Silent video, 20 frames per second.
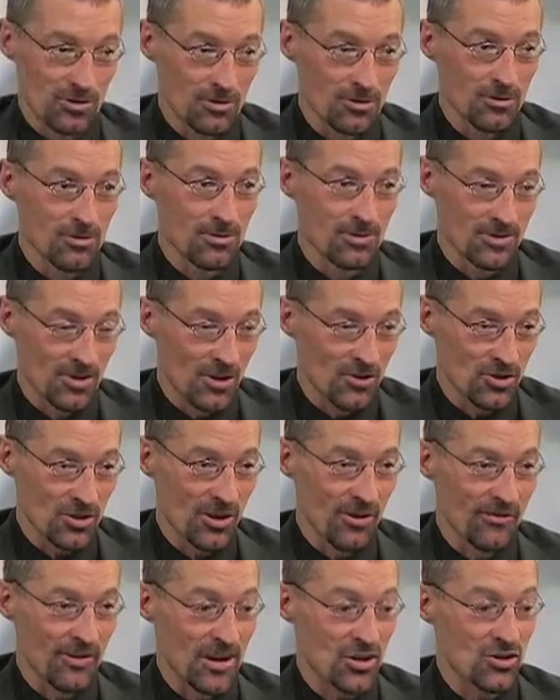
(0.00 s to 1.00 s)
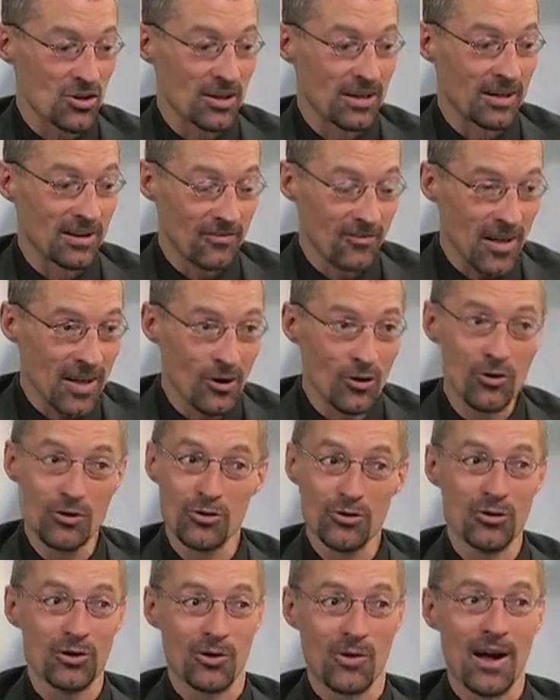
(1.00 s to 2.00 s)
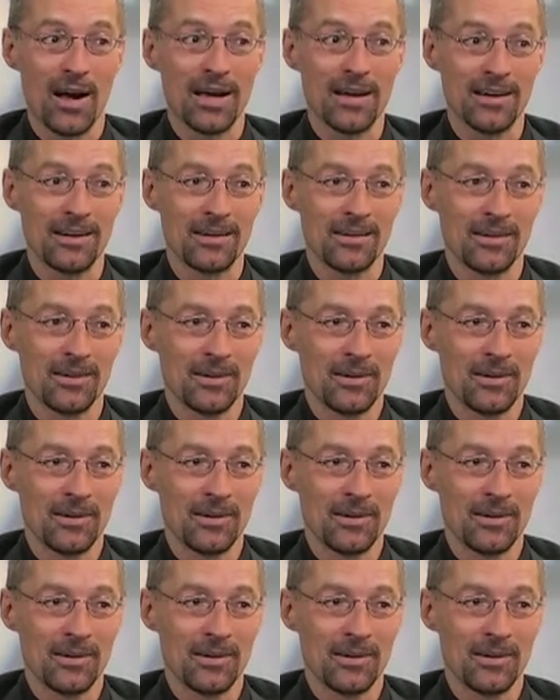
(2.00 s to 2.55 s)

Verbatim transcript: to their salvation. And if they don't do it right,